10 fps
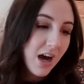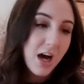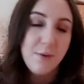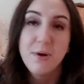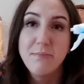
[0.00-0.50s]

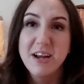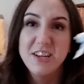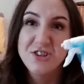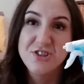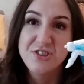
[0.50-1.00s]
But I
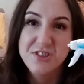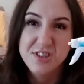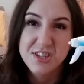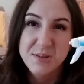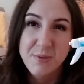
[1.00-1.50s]
mainly just use
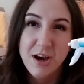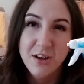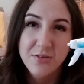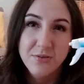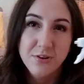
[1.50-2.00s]
this in the
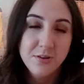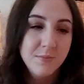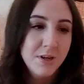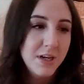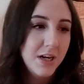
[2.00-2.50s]

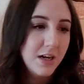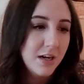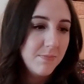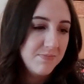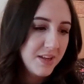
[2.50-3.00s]
bathroom.
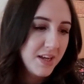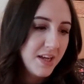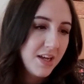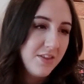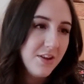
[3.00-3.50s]

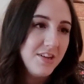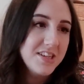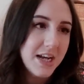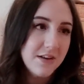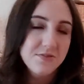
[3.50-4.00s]
The only
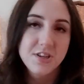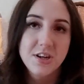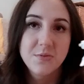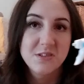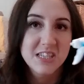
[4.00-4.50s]

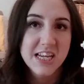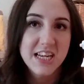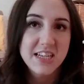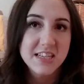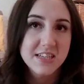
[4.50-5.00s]
downside I would
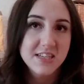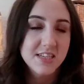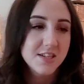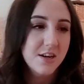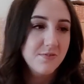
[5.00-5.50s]
say to this
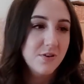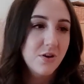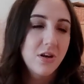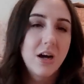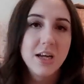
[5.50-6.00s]
is I've
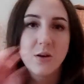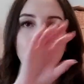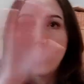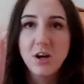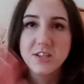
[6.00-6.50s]
got like
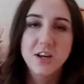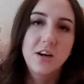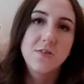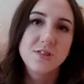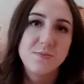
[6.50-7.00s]
white
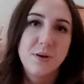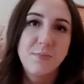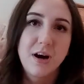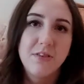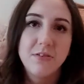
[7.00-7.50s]
tiles in my
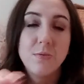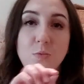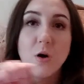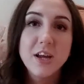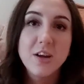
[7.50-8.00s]
bathroom and
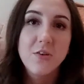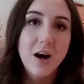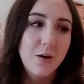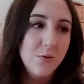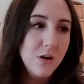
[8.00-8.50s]
white
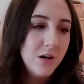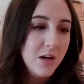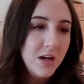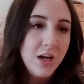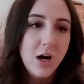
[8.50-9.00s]
grout,
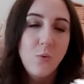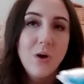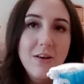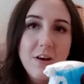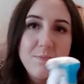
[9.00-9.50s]
and
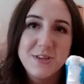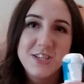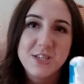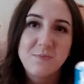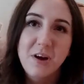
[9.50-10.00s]
where I've
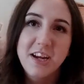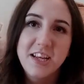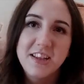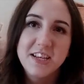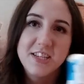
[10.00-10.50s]
been
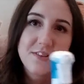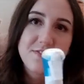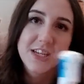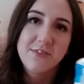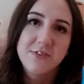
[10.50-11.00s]
spraying this,
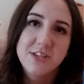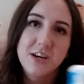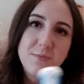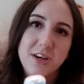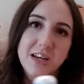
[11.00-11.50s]
obviously every
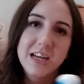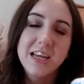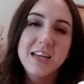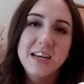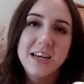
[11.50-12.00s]
time that I
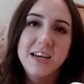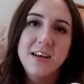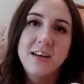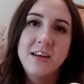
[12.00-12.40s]
clean it,